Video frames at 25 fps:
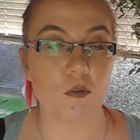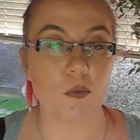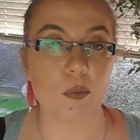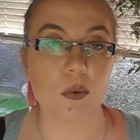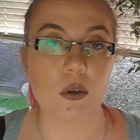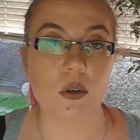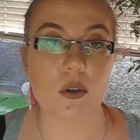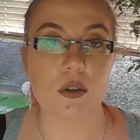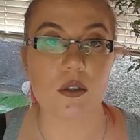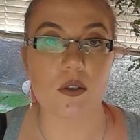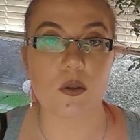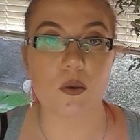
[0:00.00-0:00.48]

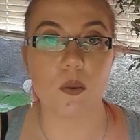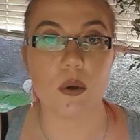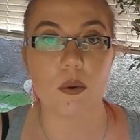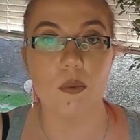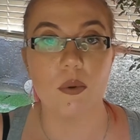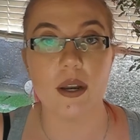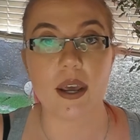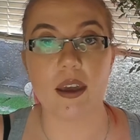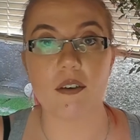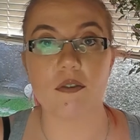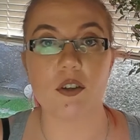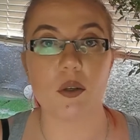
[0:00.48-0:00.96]
because we would
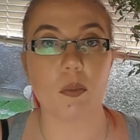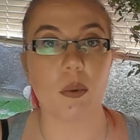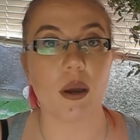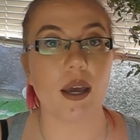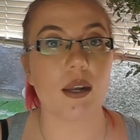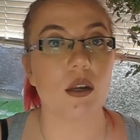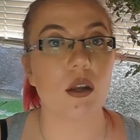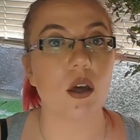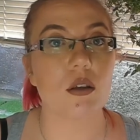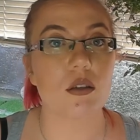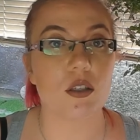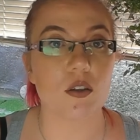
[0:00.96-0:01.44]
have to buy
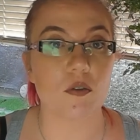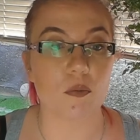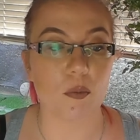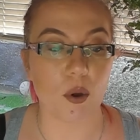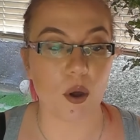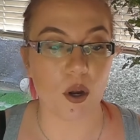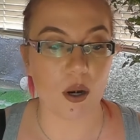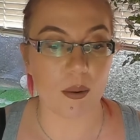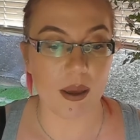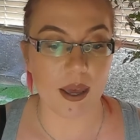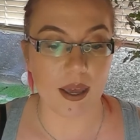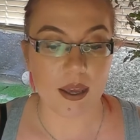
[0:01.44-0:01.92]
lots of
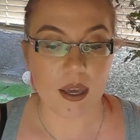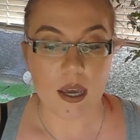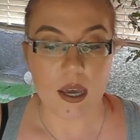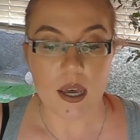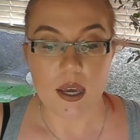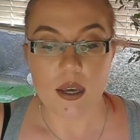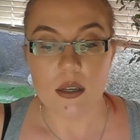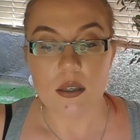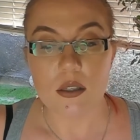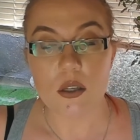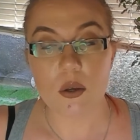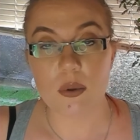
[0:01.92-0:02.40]
monomer.
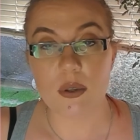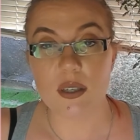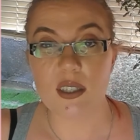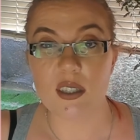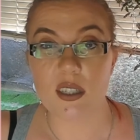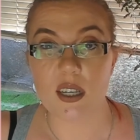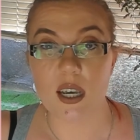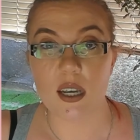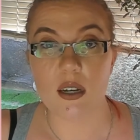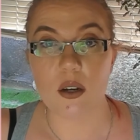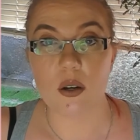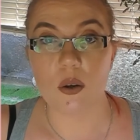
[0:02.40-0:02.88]
So
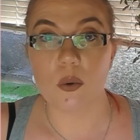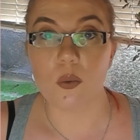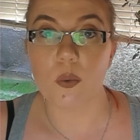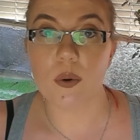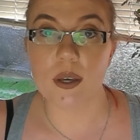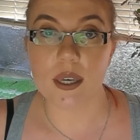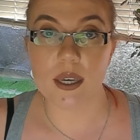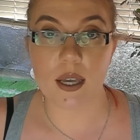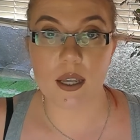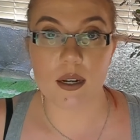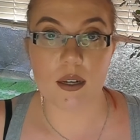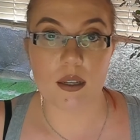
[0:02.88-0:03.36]
instead we
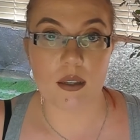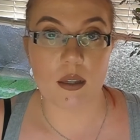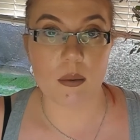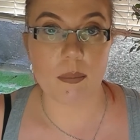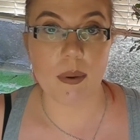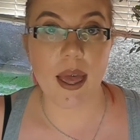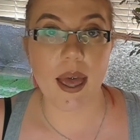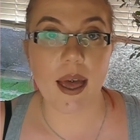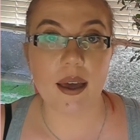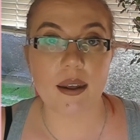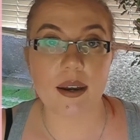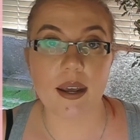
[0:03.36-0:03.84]
color the
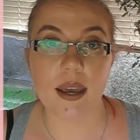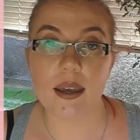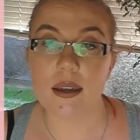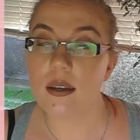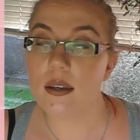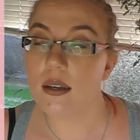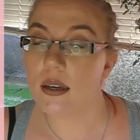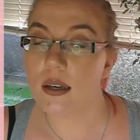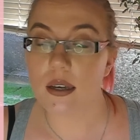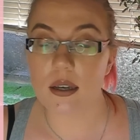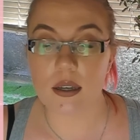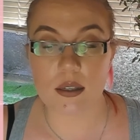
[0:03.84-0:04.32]
powder.
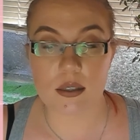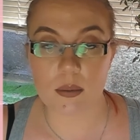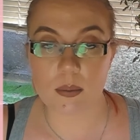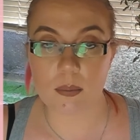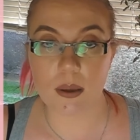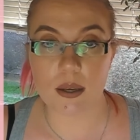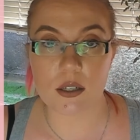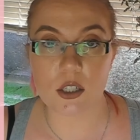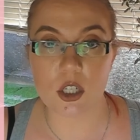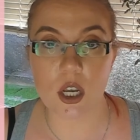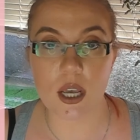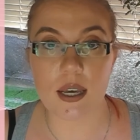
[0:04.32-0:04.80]
It's
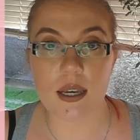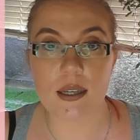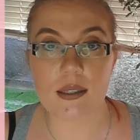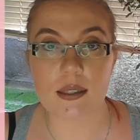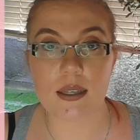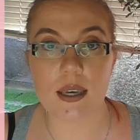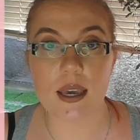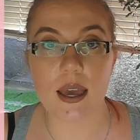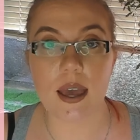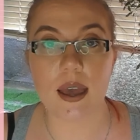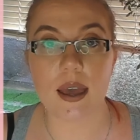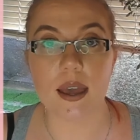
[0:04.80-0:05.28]
much
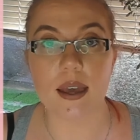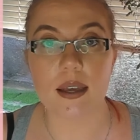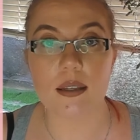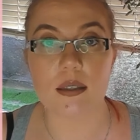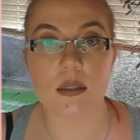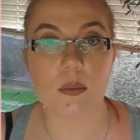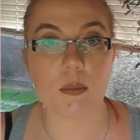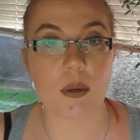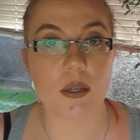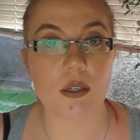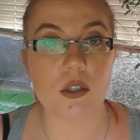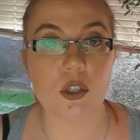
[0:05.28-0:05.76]
easier, it's
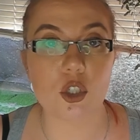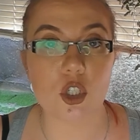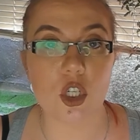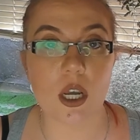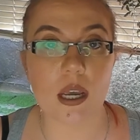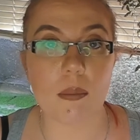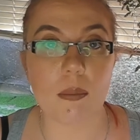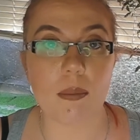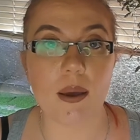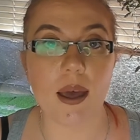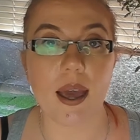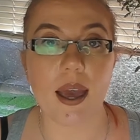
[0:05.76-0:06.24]
much
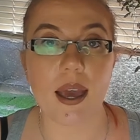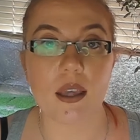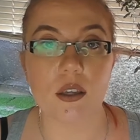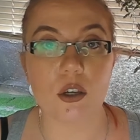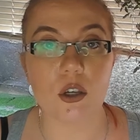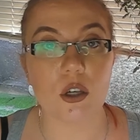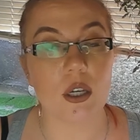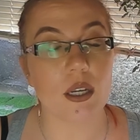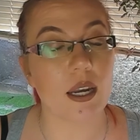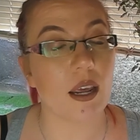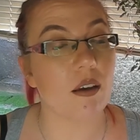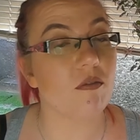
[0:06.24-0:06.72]
cheaper, and you
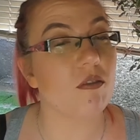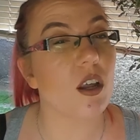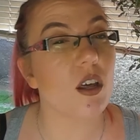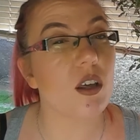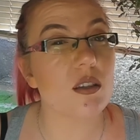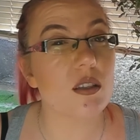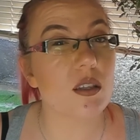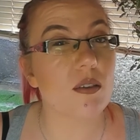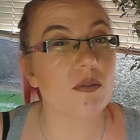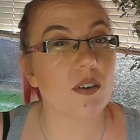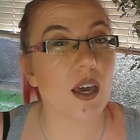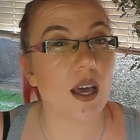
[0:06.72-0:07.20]
can have
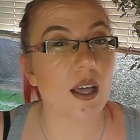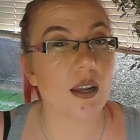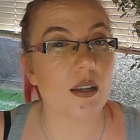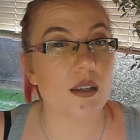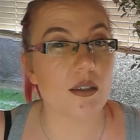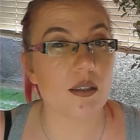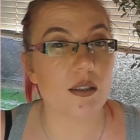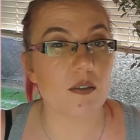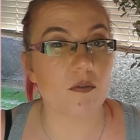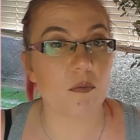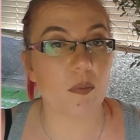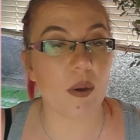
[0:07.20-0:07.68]
lots of
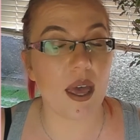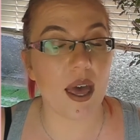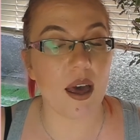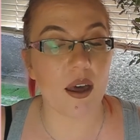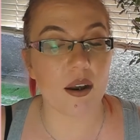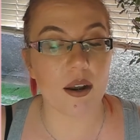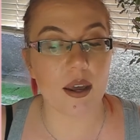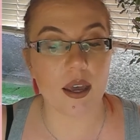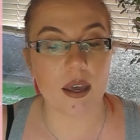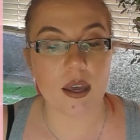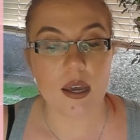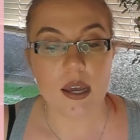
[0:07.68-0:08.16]
colors of
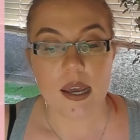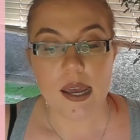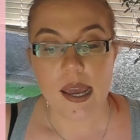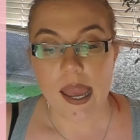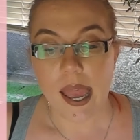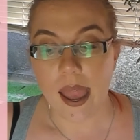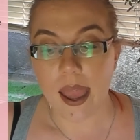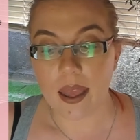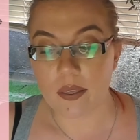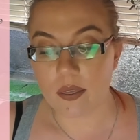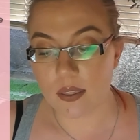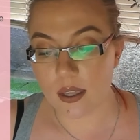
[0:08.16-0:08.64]
powder.
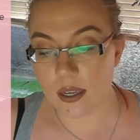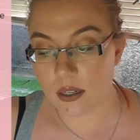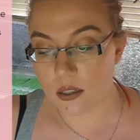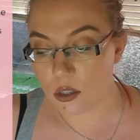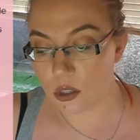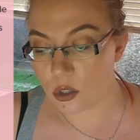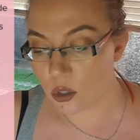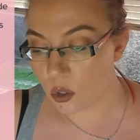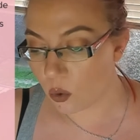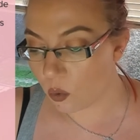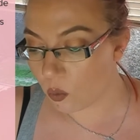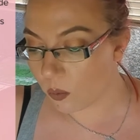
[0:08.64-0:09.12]
And then
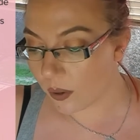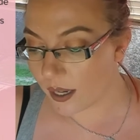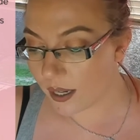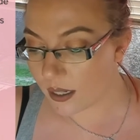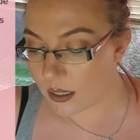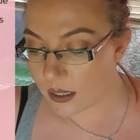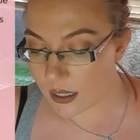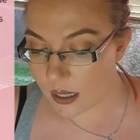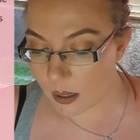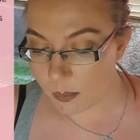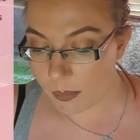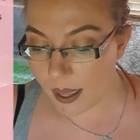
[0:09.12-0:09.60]
so we
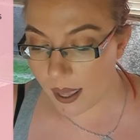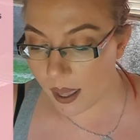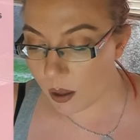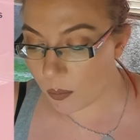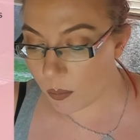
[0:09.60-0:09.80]
dip our